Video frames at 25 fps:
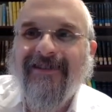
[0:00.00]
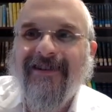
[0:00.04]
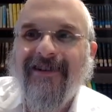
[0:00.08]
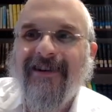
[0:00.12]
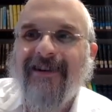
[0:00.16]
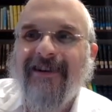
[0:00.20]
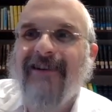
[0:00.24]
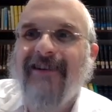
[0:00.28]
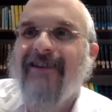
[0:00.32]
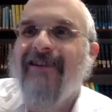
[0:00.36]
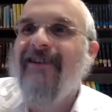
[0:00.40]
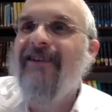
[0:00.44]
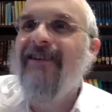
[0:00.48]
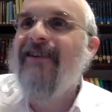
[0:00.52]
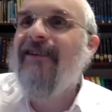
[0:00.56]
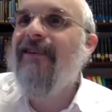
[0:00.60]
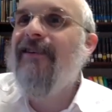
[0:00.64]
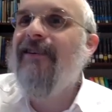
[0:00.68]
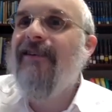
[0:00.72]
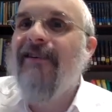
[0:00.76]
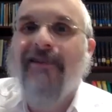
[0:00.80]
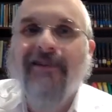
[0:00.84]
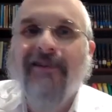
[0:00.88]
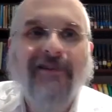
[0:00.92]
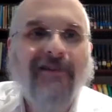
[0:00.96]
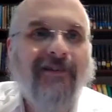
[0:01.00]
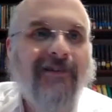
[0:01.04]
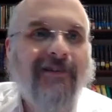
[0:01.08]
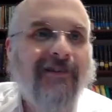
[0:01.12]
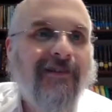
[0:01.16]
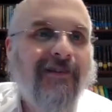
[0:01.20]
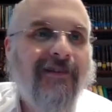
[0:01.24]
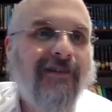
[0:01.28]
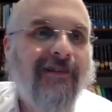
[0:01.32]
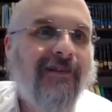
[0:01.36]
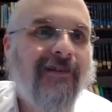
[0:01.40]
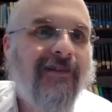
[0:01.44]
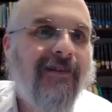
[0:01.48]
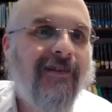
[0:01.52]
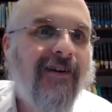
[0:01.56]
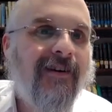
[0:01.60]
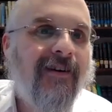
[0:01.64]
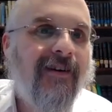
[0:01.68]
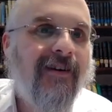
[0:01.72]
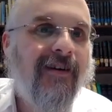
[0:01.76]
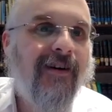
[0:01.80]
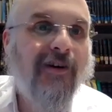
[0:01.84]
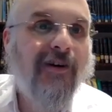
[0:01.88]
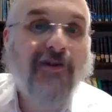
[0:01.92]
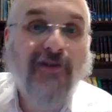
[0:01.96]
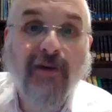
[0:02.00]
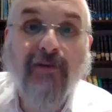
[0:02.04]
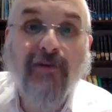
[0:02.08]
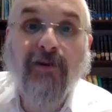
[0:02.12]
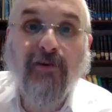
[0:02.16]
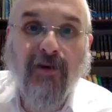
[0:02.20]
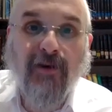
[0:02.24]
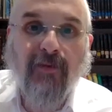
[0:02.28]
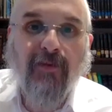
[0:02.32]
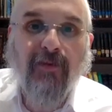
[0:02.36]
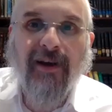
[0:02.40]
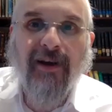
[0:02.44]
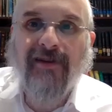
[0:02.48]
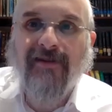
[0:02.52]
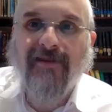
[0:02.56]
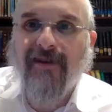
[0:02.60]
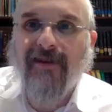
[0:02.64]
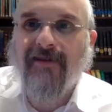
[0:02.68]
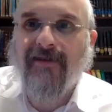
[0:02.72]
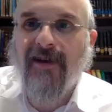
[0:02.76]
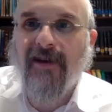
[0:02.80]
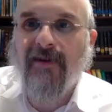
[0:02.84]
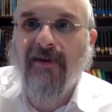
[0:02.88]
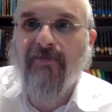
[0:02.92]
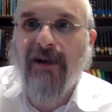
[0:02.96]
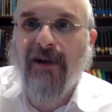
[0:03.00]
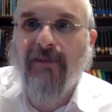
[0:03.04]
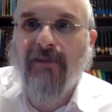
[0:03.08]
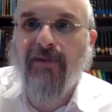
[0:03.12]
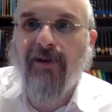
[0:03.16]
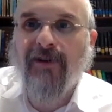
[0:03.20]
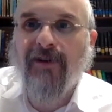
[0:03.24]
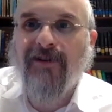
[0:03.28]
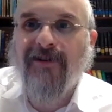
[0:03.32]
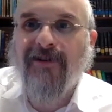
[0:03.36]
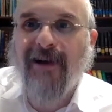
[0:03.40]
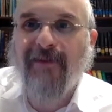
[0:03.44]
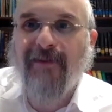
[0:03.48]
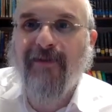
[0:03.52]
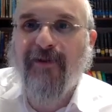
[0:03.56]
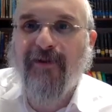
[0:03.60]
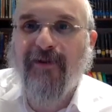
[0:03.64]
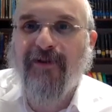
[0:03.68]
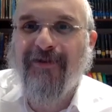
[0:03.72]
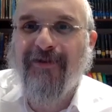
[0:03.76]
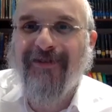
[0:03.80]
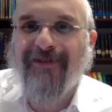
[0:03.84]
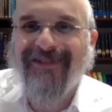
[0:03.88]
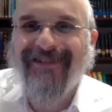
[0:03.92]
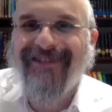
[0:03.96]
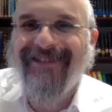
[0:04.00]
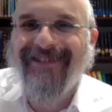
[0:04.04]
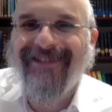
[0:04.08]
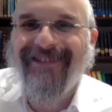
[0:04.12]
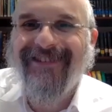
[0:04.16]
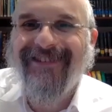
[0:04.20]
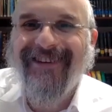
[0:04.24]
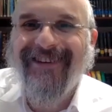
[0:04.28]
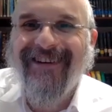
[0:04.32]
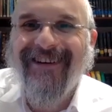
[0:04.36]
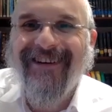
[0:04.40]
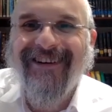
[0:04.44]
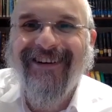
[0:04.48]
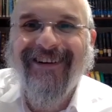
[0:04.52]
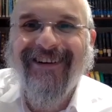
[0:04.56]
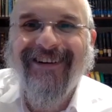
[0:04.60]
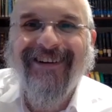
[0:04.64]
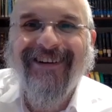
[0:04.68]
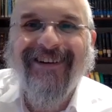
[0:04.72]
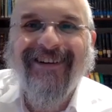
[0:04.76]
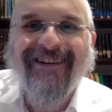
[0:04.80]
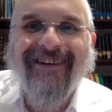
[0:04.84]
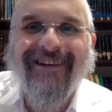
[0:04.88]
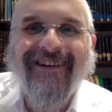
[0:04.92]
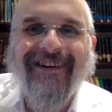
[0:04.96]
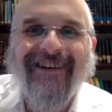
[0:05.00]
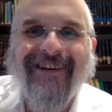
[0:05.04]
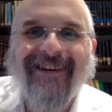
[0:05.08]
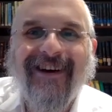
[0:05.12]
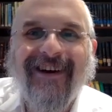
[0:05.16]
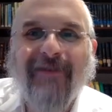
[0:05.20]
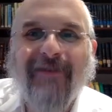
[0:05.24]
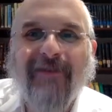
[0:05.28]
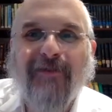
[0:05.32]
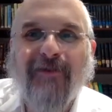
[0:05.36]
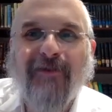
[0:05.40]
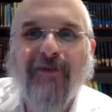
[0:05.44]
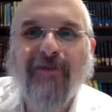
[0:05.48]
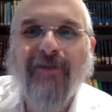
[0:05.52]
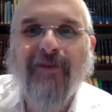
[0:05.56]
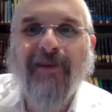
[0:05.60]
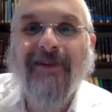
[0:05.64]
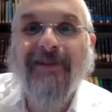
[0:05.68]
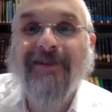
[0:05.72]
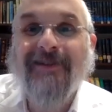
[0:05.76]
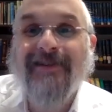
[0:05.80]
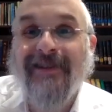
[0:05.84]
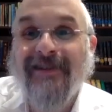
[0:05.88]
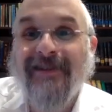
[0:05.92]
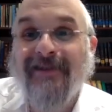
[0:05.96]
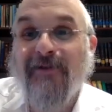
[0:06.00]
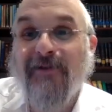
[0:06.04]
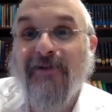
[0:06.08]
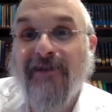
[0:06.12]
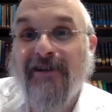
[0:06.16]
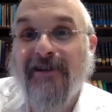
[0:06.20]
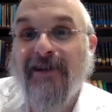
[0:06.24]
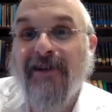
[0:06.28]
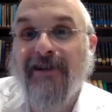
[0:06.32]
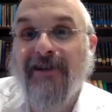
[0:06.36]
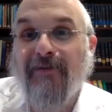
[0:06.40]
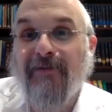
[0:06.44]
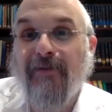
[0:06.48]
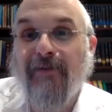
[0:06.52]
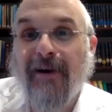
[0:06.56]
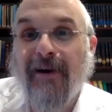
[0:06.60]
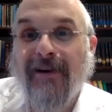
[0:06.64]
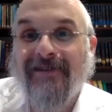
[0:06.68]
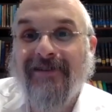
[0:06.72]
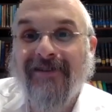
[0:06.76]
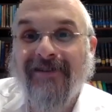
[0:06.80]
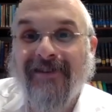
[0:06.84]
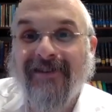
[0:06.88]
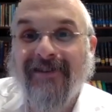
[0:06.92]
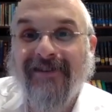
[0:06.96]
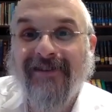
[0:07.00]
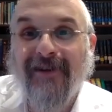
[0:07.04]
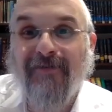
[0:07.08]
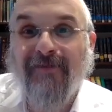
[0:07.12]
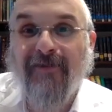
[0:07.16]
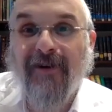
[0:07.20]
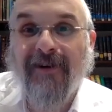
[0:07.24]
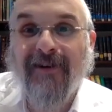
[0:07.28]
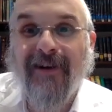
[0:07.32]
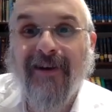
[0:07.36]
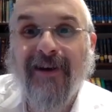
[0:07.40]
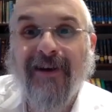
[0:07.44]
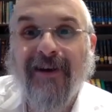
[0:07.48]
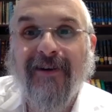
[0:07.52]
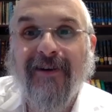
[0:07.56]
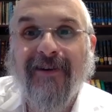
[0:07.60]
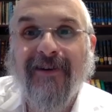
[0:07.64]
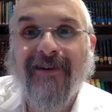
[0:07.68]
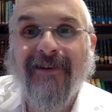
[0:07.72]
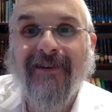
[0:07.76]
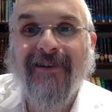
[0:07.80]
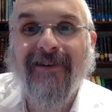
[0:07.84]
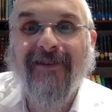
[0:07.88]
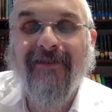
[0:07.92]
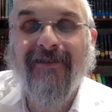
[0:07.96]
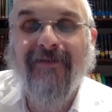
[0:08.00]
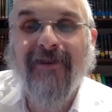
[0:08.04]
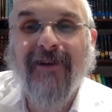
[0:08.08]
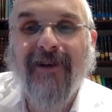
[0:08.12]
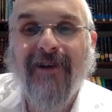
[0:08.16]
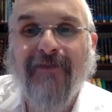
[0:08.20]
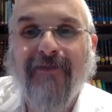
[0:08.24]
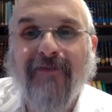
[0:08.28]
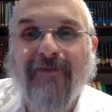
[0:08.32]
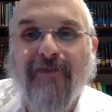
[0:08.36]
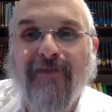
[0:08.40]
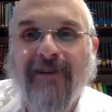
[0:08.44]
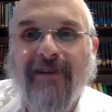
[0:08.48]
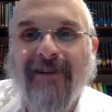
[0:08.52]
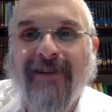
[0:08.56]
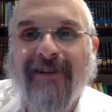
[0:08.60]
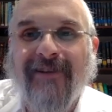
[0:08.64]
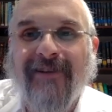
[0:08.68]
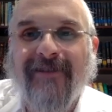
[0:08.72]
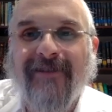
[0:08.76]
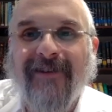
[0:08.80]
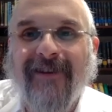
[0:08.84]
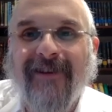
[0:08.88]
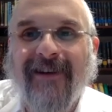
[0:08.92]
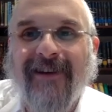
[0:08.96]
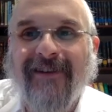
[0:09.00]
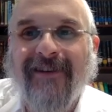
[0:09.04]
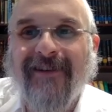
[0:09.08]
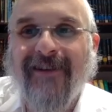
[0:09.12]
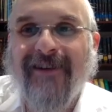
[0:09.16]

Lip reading: Sorry. Oh, so I'm at the wrong place. Yes, I'm. My apologies. I'm at the wrong place because I do see a different mosque, like the same one. Okay, 100 B. Let's do it again.